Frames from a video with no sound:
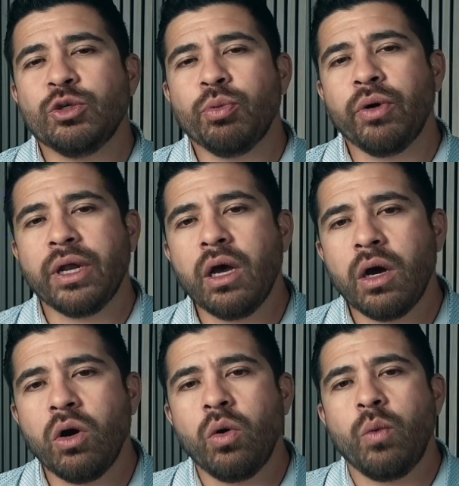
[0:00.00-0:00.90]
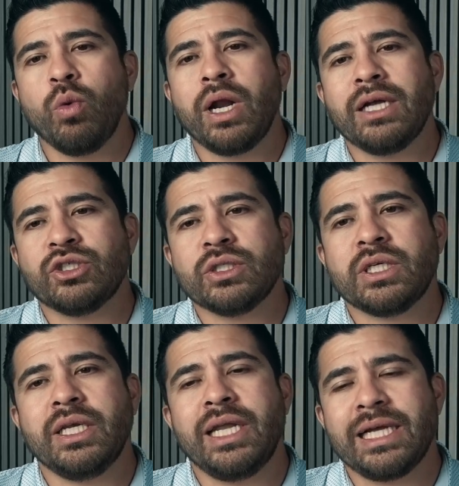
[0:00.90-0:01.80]
two point oh, we're not
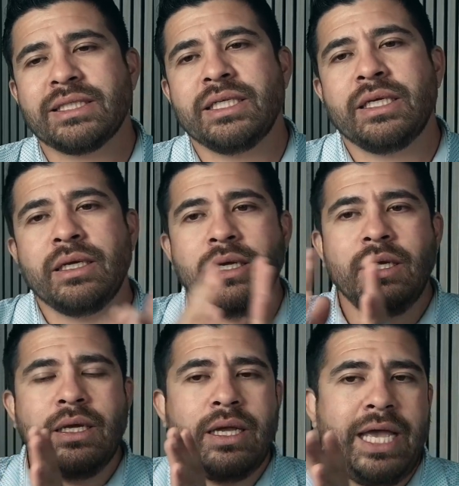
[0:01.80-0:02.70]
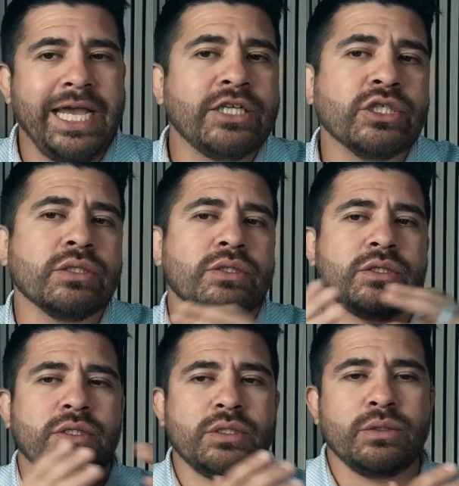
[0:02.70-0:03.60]
just connecting agents
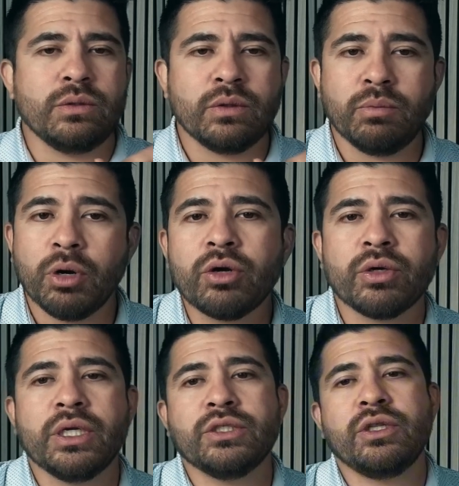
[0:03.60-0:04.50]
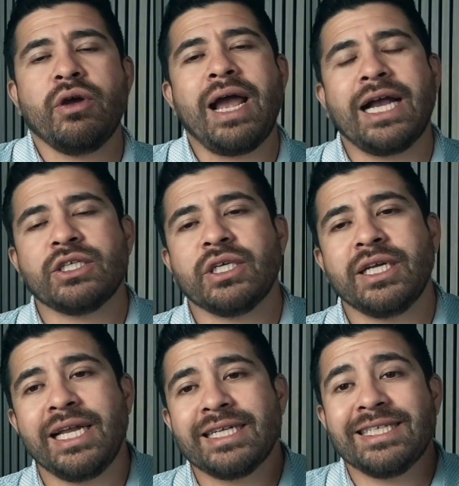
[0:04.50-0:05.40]
to the brokerage, they're actually
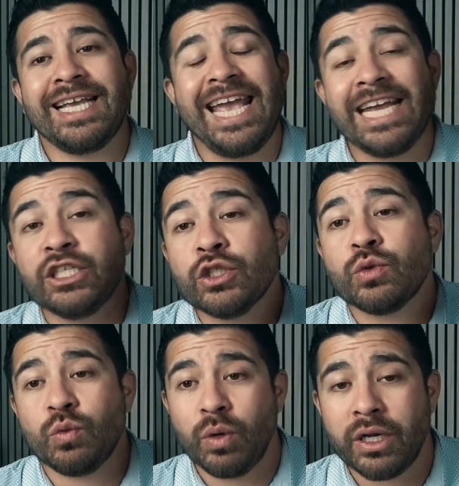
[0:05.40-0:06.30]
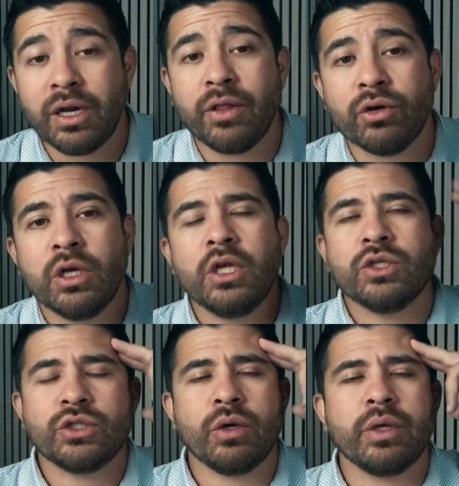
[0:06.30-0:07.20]
connecting agents with one another.
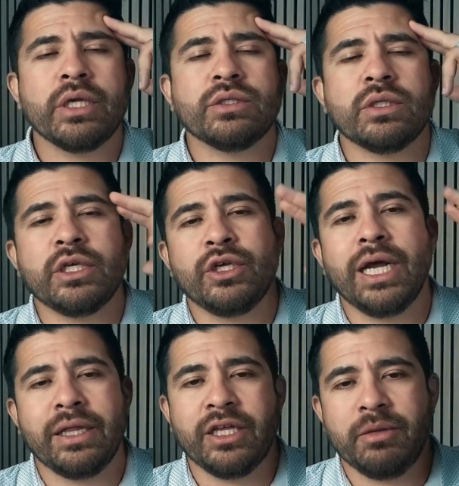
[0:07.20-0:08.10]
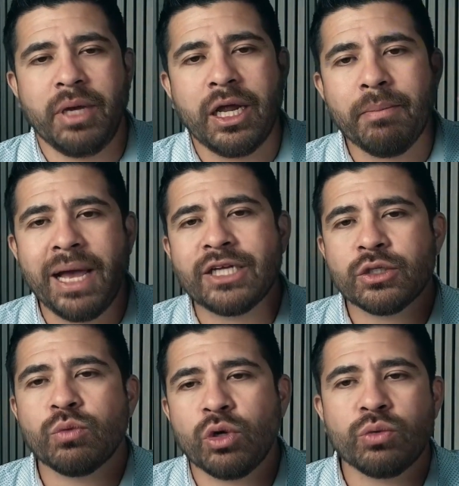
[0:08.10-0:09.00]
So here's the thing you got to think about.
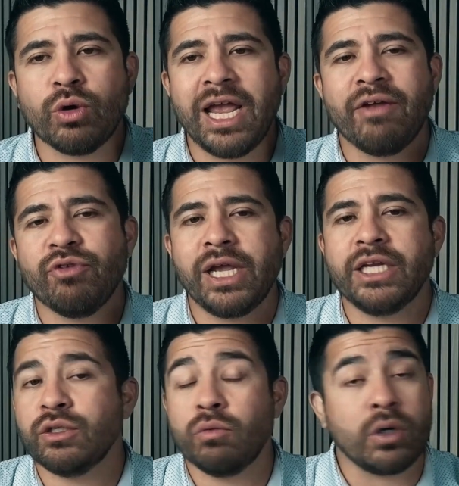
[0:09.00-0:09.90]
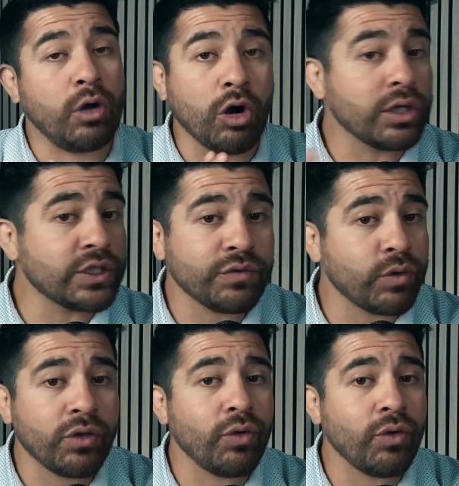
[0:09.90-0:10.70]
Imagine a world where every agent, regardless of where